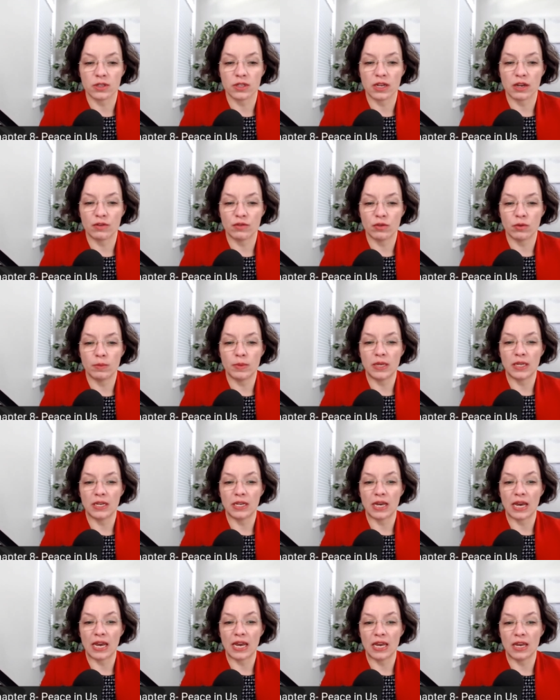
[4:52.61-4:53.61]
have you been
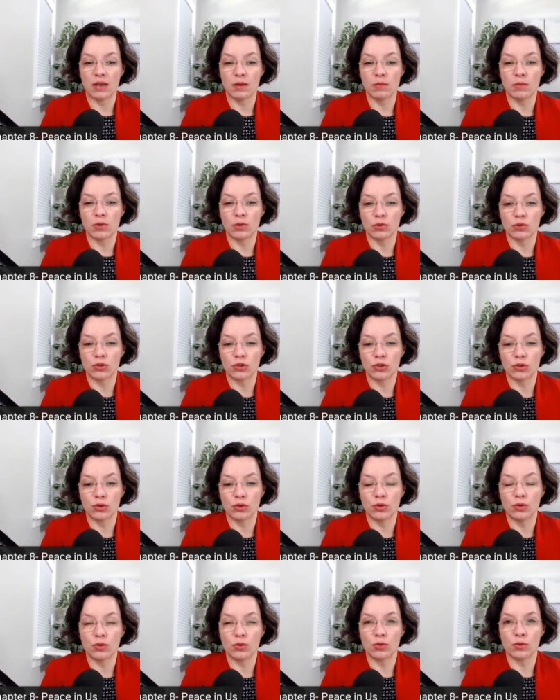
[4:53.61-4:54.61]
able
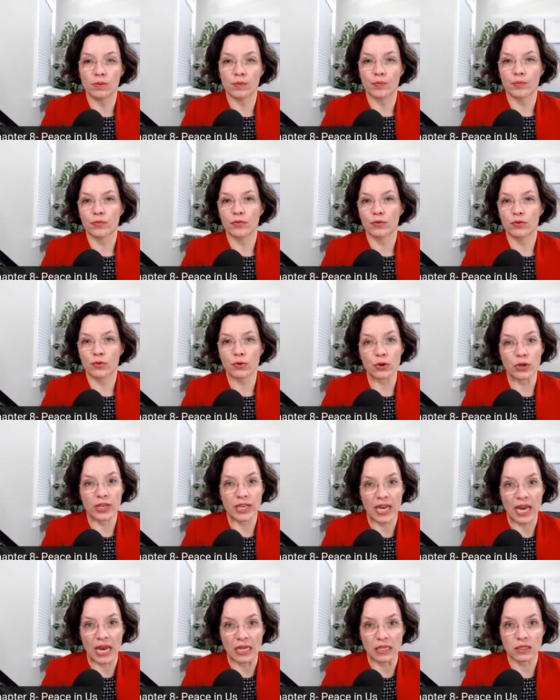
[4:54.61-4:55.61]
to
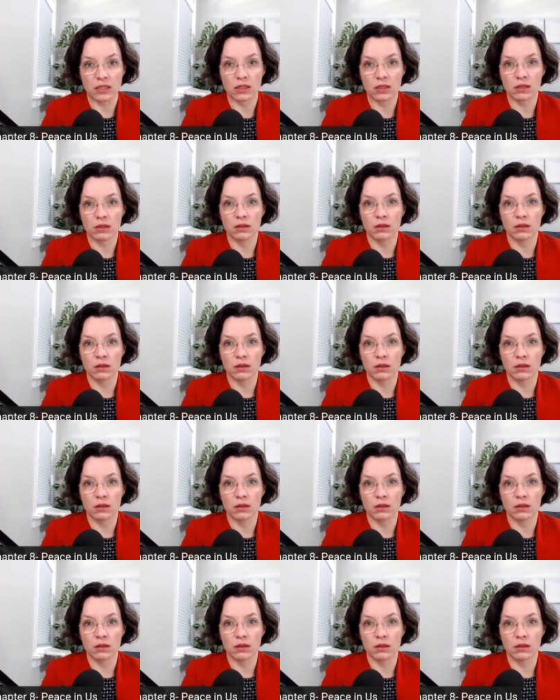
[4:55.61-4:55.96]
forget